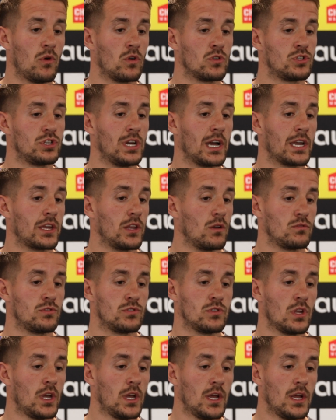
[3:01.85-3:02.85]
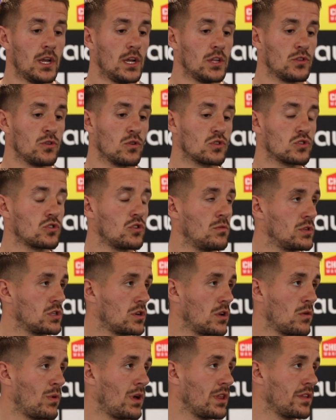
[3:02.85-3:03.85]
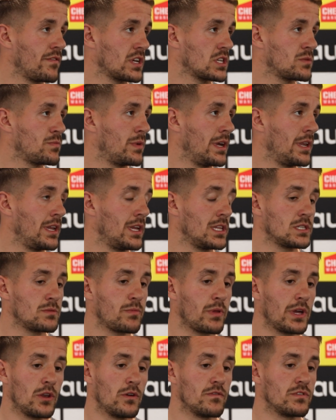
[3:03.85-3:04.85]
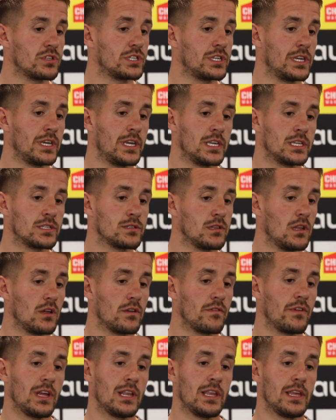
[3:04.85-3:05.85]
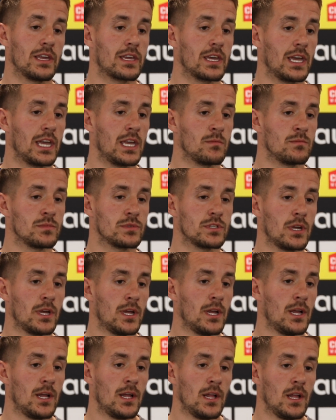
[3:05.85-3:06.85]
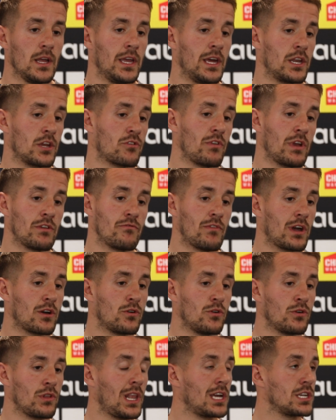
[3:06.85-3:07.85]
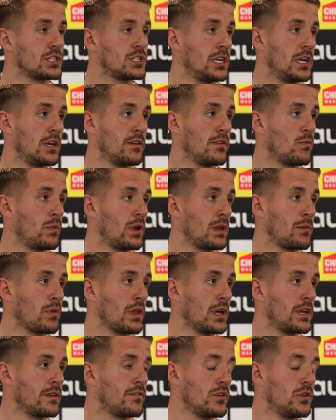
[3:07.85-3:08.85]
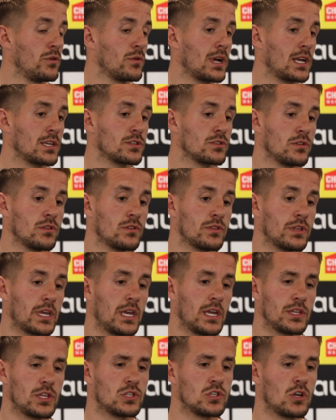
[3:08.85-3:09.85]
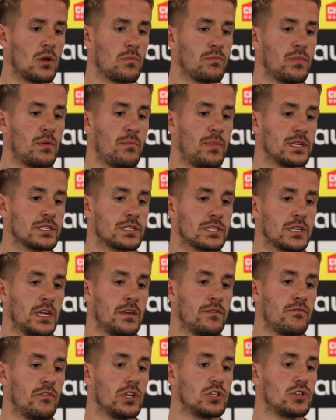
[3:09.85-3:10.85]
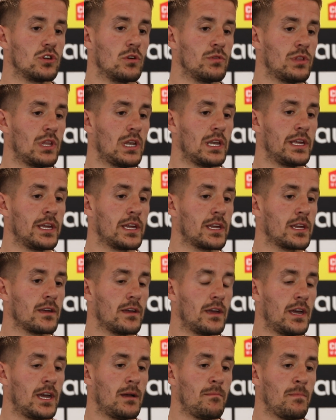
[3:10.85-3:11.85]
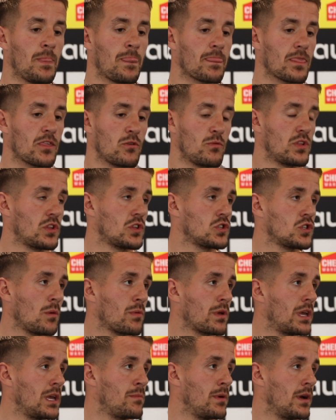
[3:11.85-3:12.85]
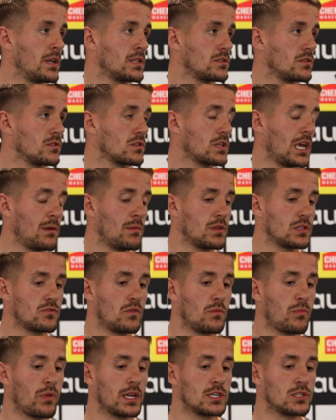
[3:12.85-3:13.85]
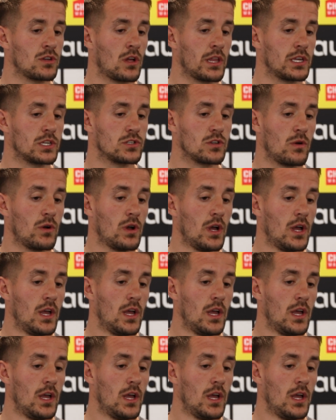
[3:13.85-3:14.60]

or Jack. You know, Duncan Scrummy's got a wealth of experience, played overseas, a lot of A-League games. He had a great record last year when he played for Newcastle. I think he had the best save ratio in the league, so he's the top keeper came in to replace Ollie. So